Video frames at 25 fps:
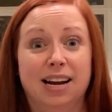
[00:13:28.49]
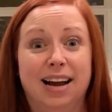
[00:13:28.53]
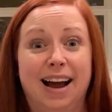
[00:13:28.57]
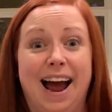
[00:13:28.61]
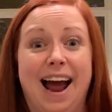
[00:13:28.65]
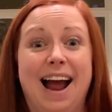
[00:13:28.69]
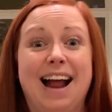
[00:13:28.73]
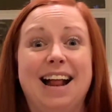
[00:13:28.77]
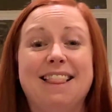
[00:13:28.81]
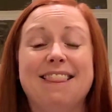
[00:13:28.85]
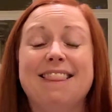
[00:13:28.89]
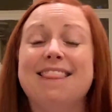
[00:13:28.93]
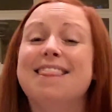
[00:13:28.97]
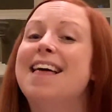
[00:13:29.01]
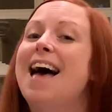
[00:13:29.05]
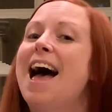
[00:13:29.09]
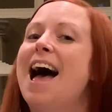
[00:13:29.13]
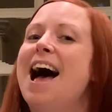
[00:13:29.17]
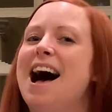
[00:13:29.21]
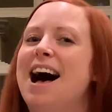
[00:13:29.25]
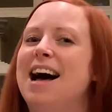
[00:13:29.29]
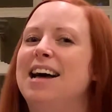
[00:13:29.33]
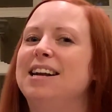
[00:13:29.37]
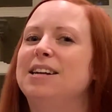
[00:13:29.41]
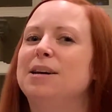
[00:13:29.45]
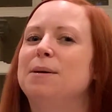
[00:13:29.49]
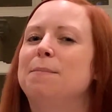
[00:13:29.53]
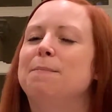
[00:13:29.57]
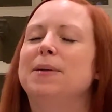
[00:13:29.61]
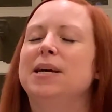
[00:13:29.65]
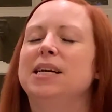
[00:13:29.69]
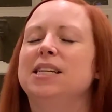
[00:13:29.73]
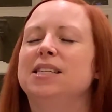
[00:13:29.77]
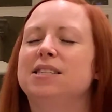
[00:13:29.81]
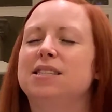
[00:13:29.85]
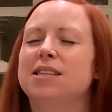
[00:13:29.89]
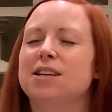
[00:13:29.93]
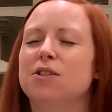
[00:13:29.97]
And that
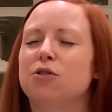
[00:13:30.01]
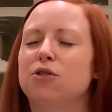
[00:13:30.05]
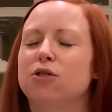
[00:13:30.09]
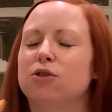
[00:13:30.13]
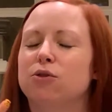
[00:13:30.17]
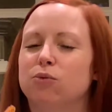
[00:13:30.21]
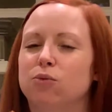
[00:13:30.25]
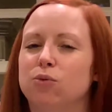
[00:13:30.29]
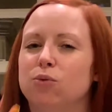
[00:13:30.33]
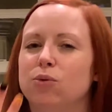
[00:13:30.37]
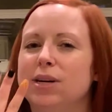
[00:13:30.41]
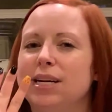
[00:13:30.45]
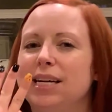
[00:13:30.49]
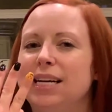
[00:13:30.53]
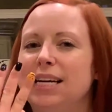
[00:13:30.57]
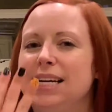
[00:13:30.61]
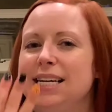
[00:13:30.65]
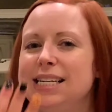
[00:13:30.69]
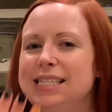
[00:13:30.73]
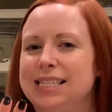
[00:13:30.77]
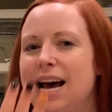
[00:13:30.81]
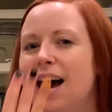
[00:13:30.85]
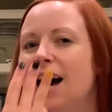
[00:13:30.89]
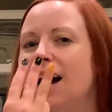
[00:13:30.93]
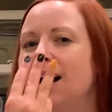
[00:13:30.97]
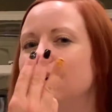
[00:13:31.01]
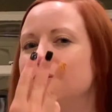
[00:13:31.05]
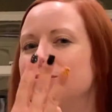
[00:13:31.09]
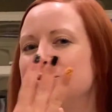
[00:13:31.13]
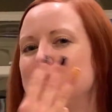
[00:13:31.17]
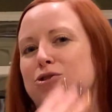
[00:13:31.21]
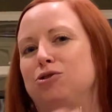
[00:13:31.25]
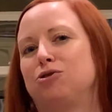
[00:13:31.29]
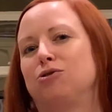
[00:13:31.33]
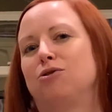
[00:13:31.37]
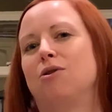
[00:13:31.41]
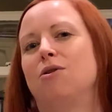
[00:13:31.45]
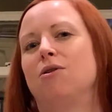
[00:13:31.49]
makes it 3 times
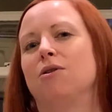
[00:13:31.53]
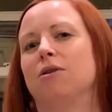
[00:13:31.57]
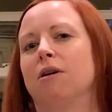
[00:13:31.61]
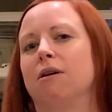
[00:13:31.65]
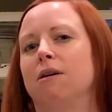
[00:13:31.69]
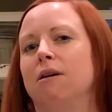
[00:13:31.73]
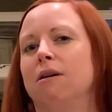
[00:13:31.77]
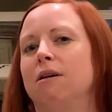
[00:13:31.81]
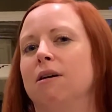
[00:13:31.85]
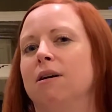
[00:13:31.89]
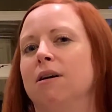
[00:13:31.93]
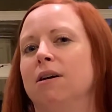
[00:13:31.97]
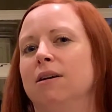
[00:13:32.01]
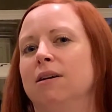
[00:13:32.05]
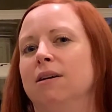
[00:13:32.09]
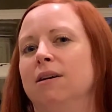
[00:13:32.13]
stronger